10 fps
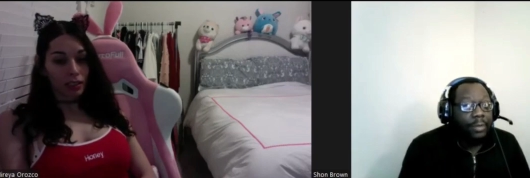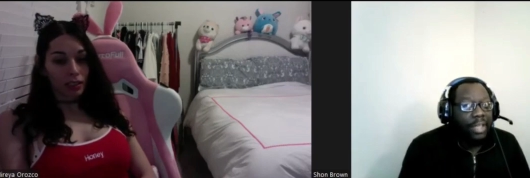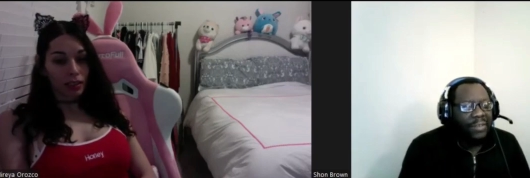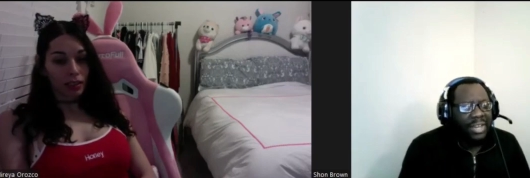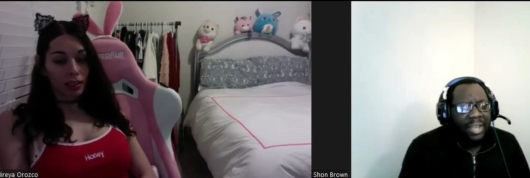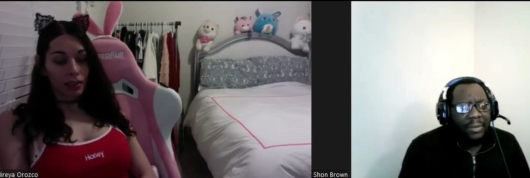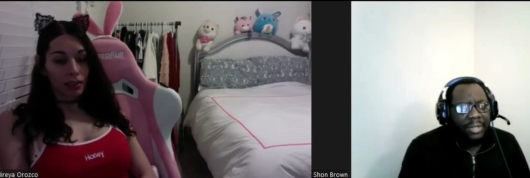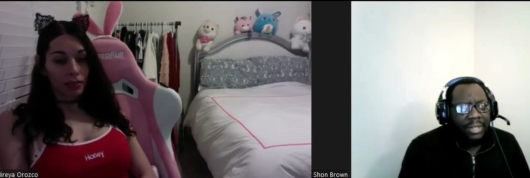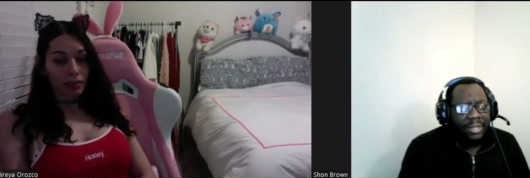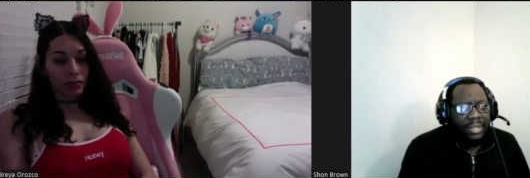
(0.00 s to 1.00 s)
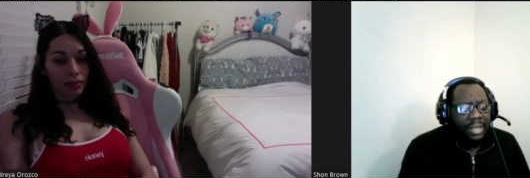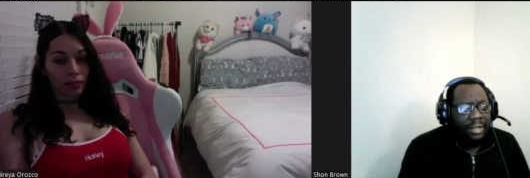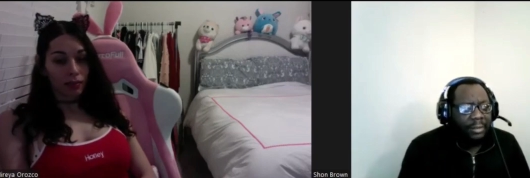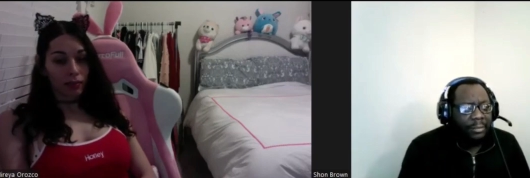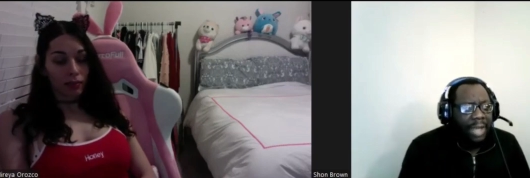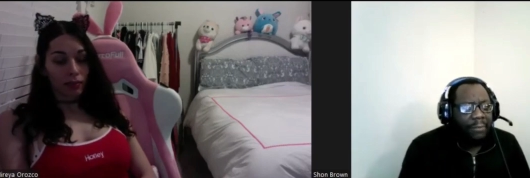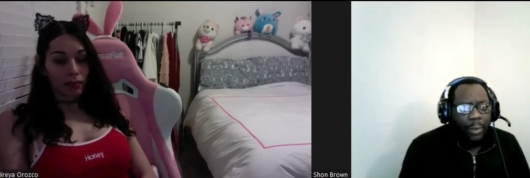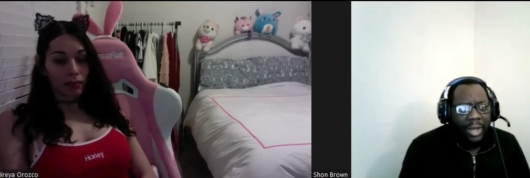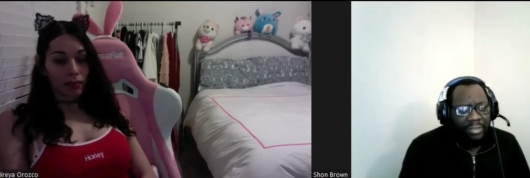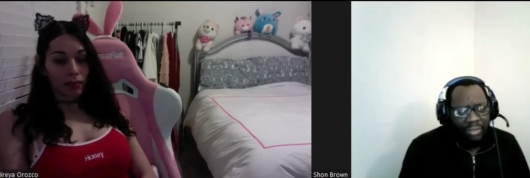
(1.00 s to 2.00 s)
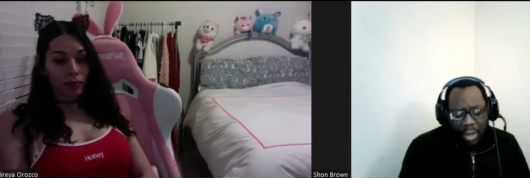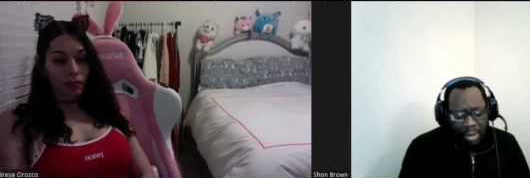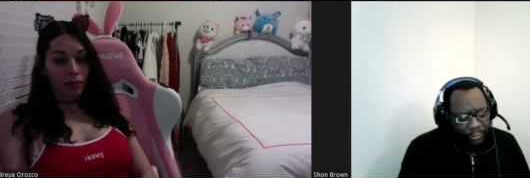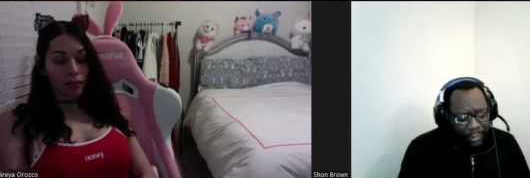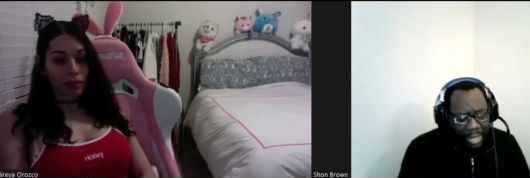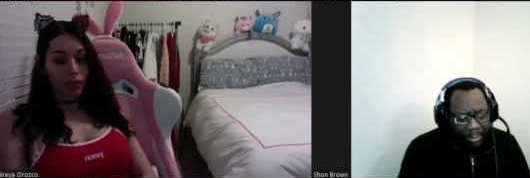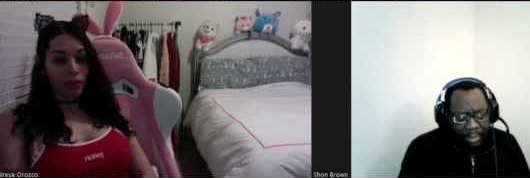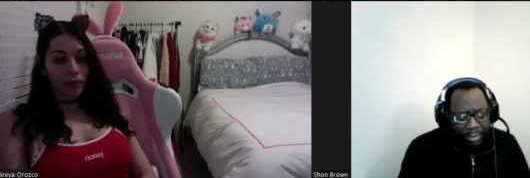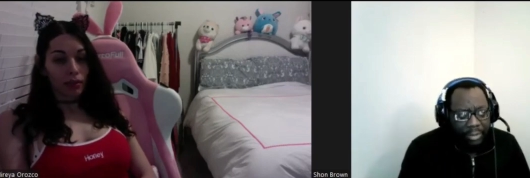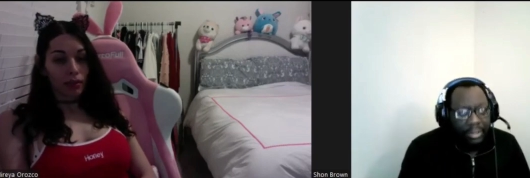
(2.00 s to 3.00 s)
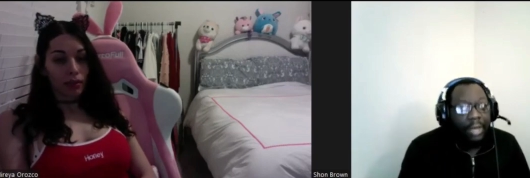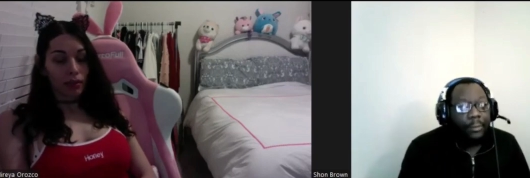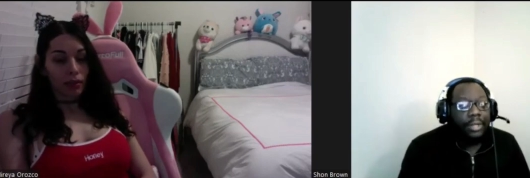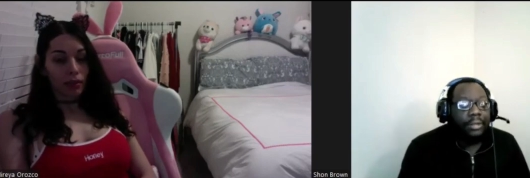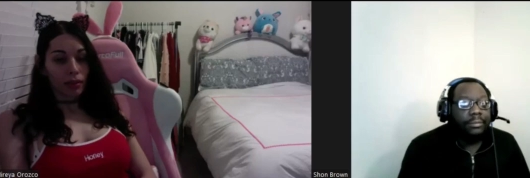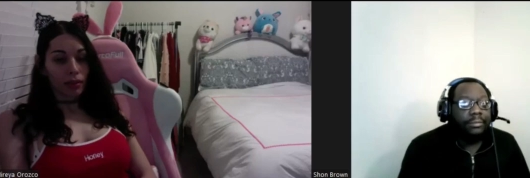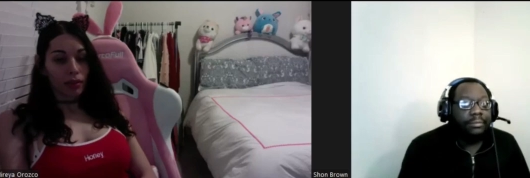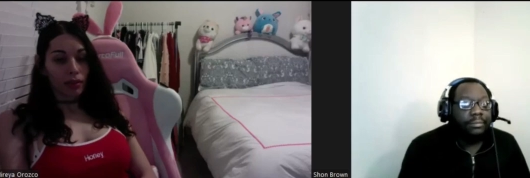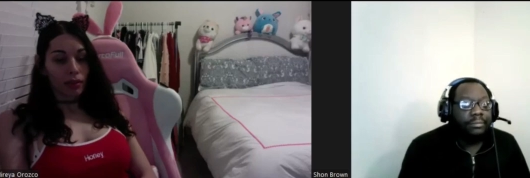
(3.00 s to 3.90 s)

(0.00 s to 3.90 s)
Speaker 1: every now and then um, I've watched all of Dragon Ball Z. Now, well.